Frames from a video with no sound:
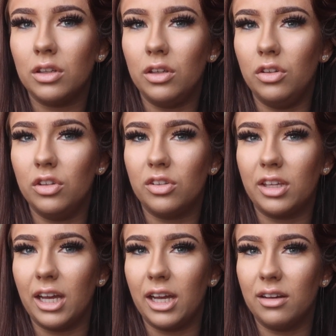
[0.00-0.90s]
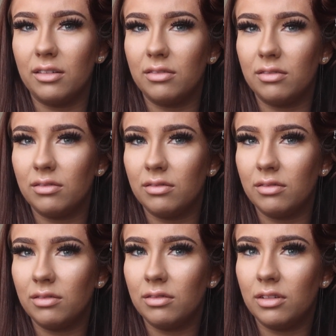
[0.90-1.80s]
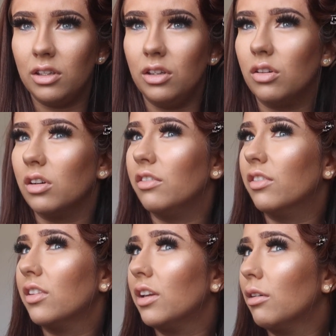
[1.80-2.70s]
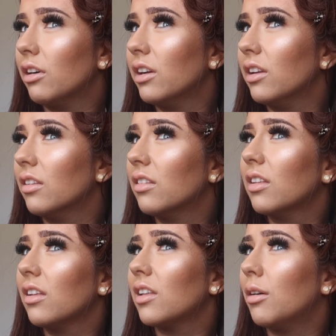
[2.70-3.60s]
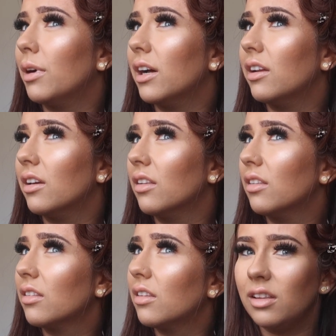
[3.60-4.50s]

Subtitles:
you just get, you can't even see where it is, that's how how bad it is.